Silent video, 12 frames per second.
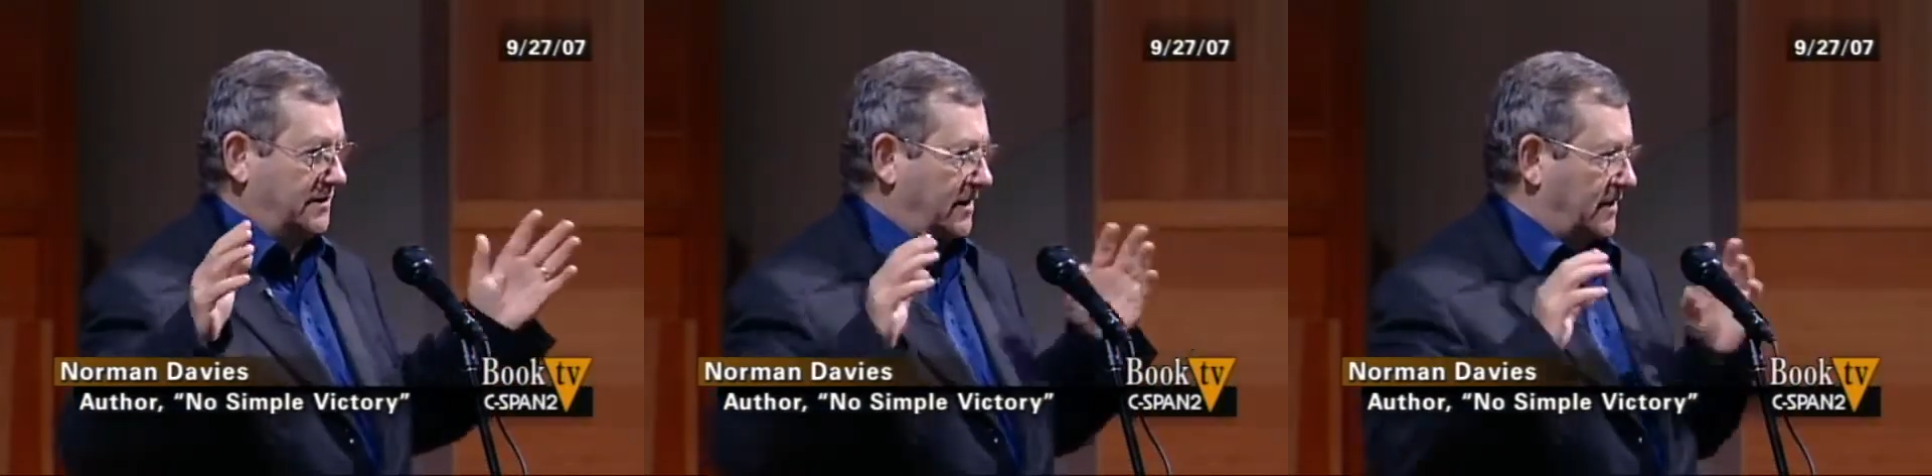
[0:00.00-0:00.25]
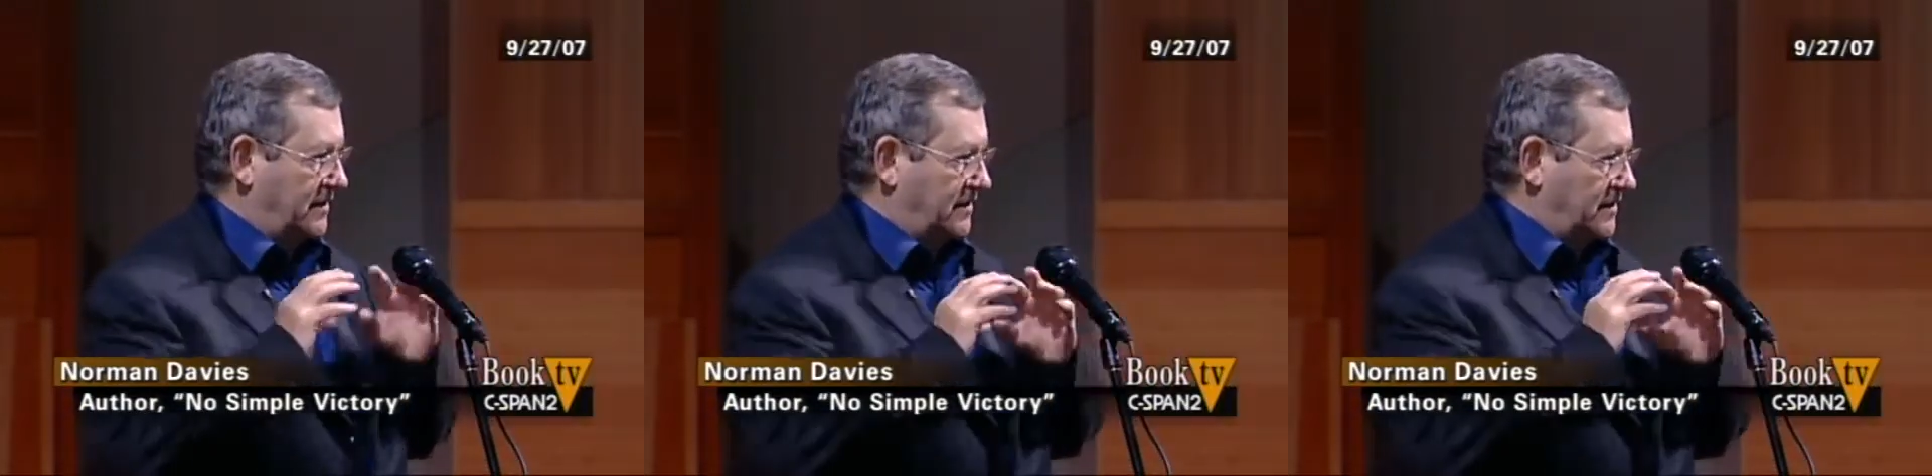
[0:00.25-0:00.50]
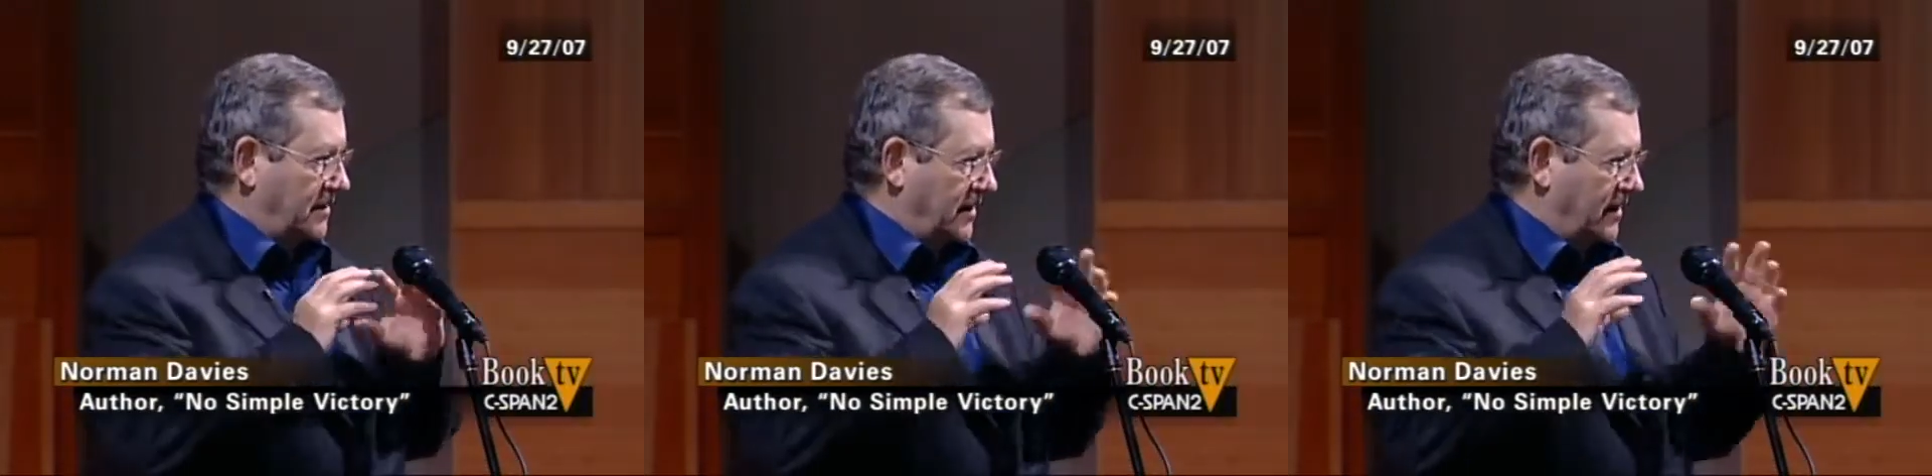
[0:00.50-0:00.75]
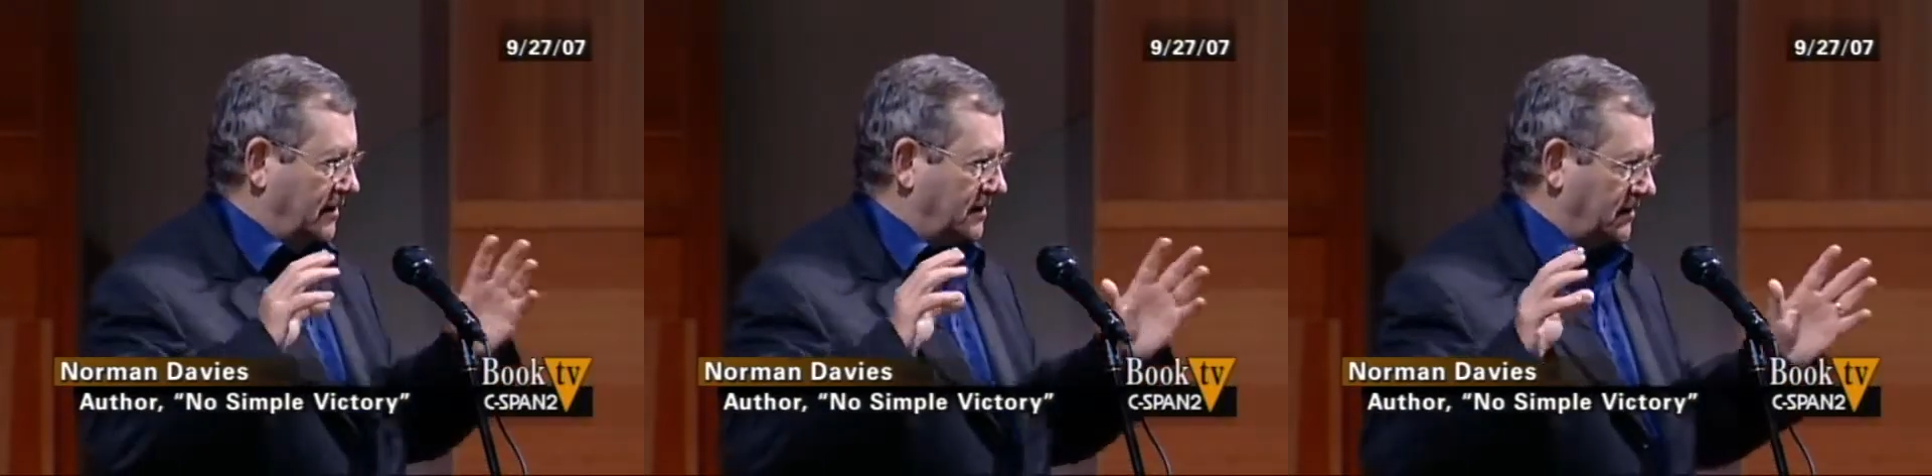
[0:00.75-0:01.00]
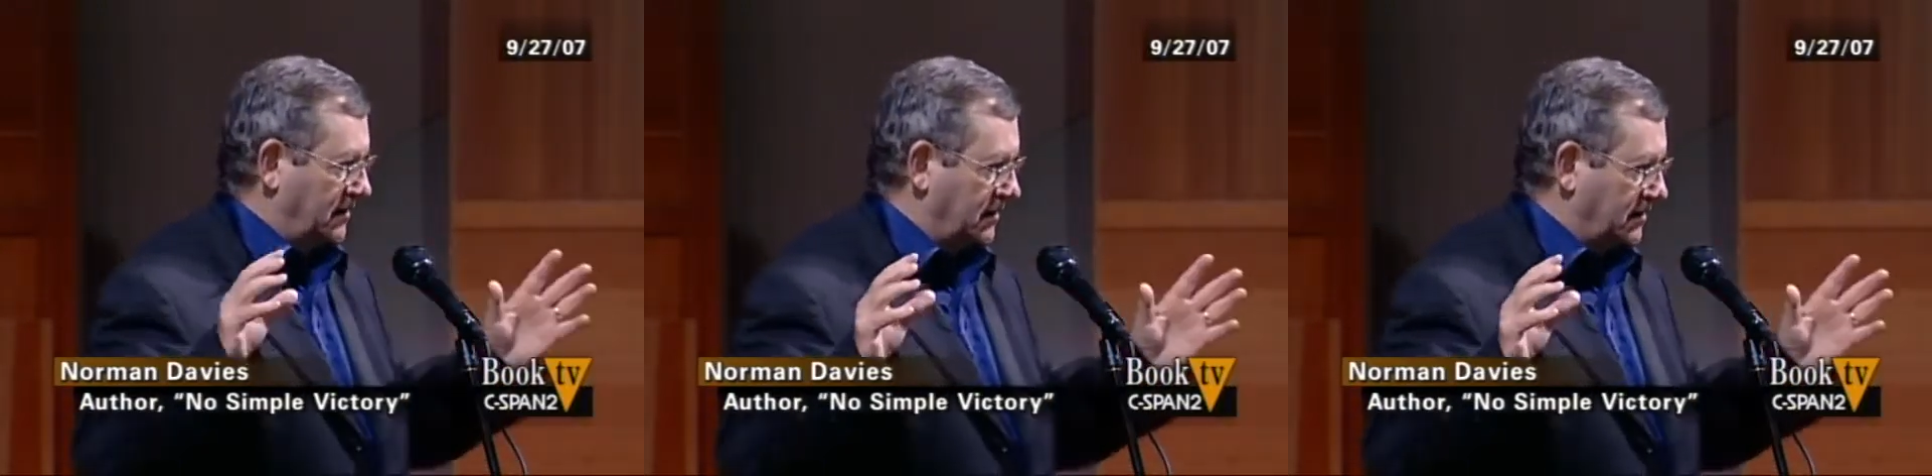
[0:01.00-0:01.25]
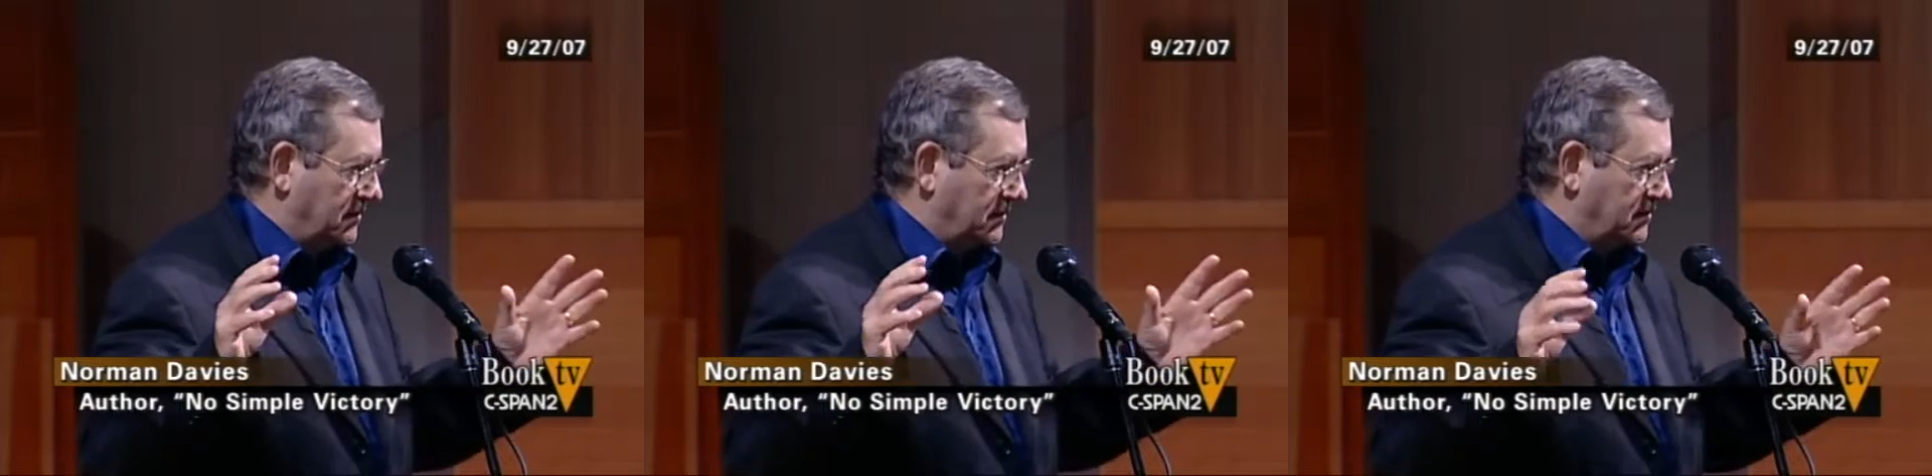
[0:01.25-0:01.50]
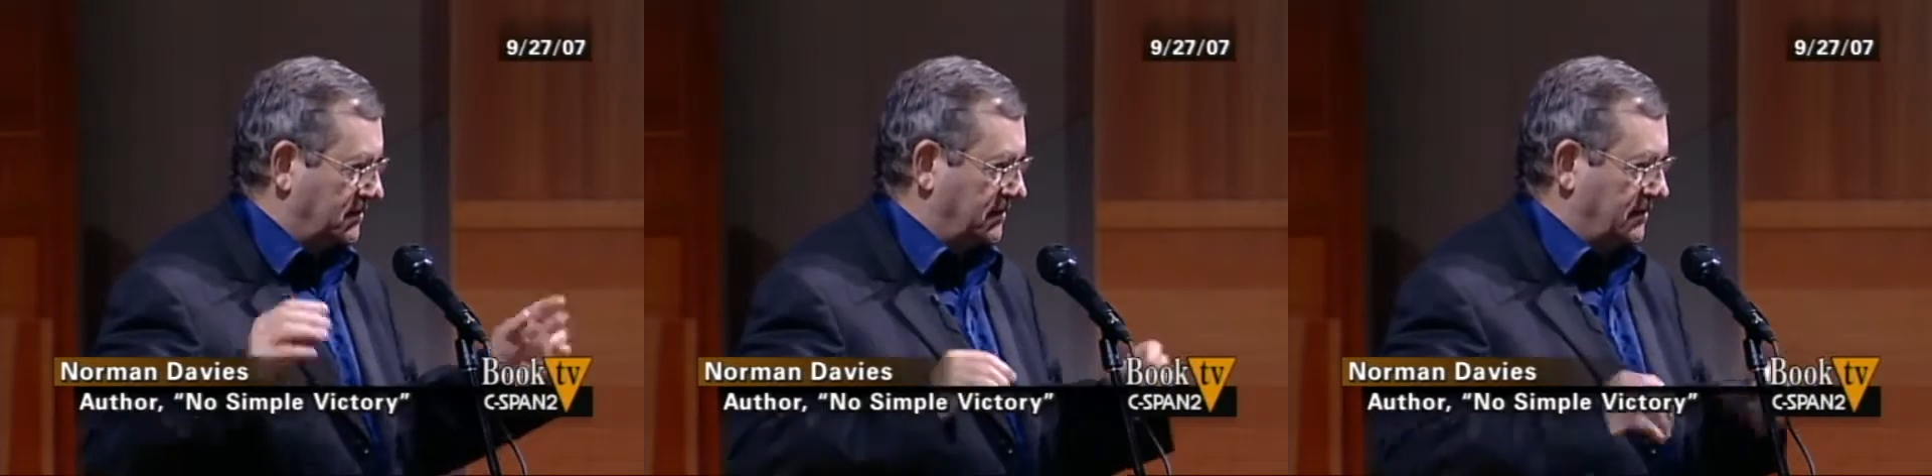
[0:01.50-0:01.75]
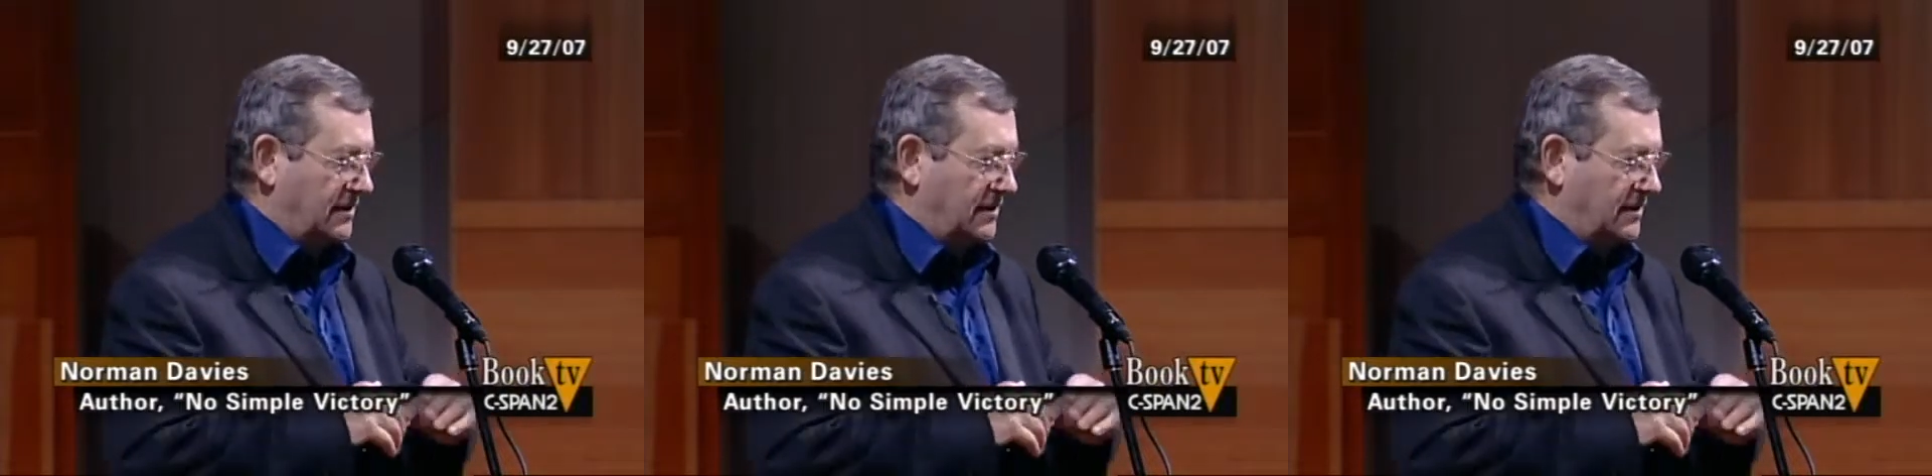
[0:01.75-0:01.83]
that scale of